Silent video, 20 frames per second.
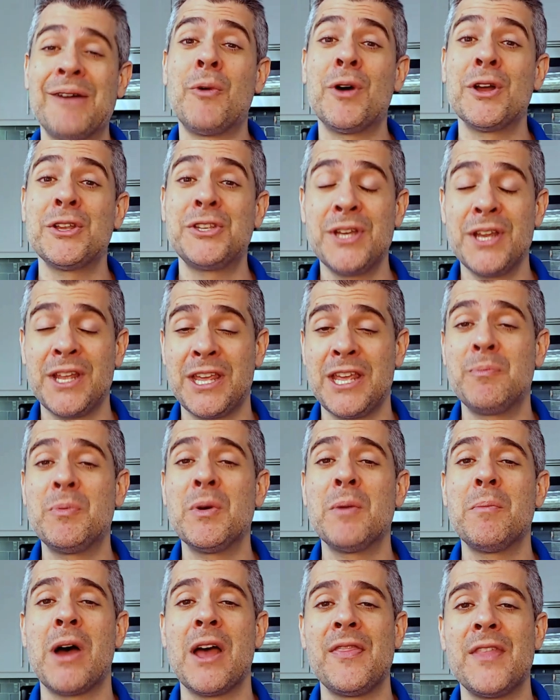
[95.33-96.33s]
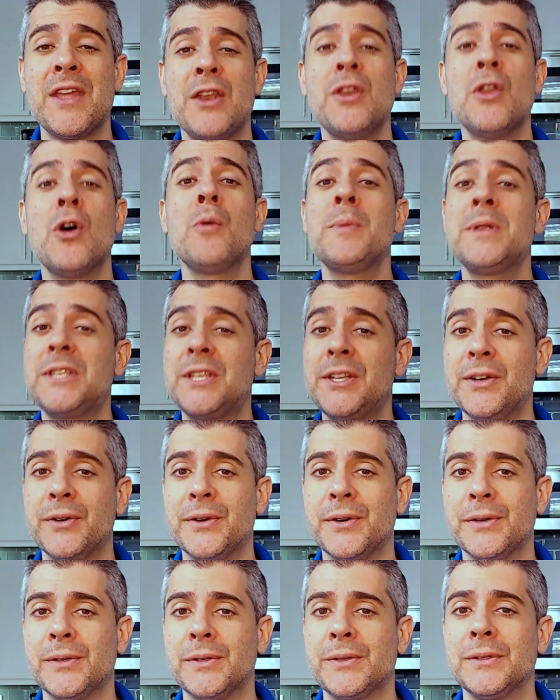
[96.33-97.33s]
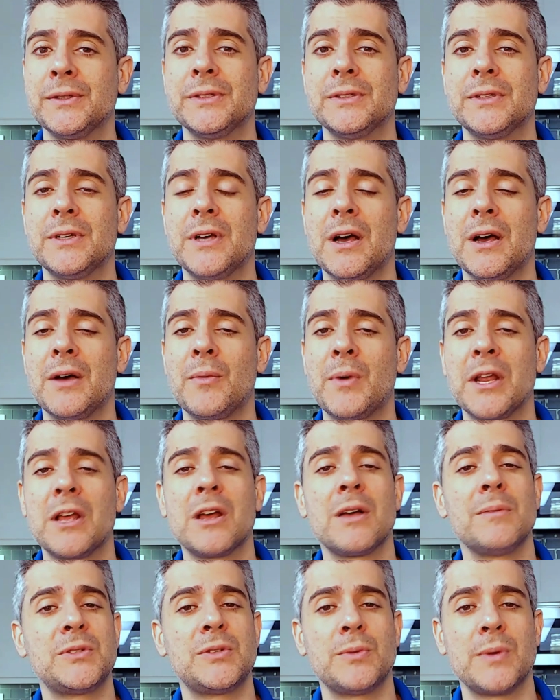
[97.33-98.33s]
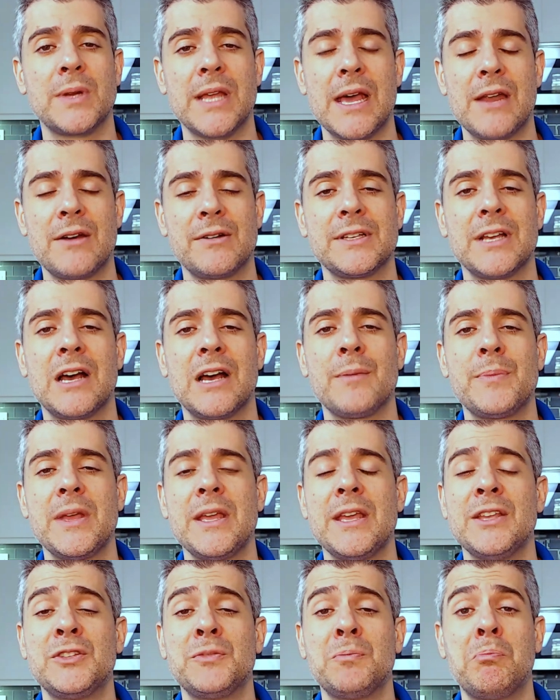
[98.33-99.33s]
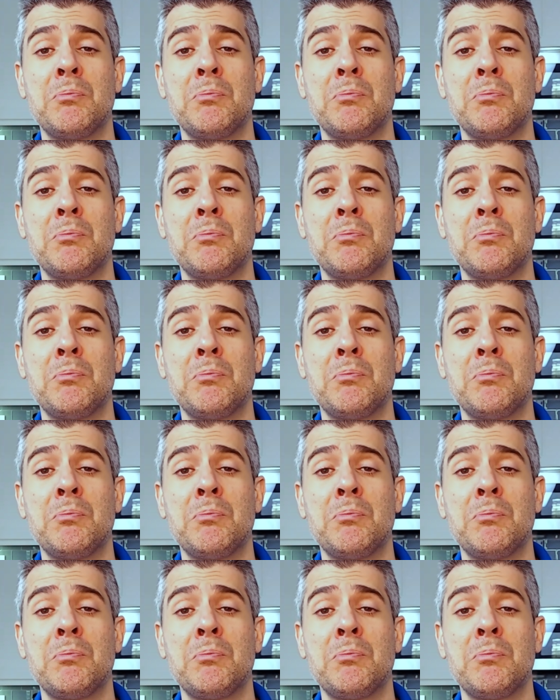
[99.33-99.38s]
I want you to keep in mind that no material uh, when it comes to a countertop is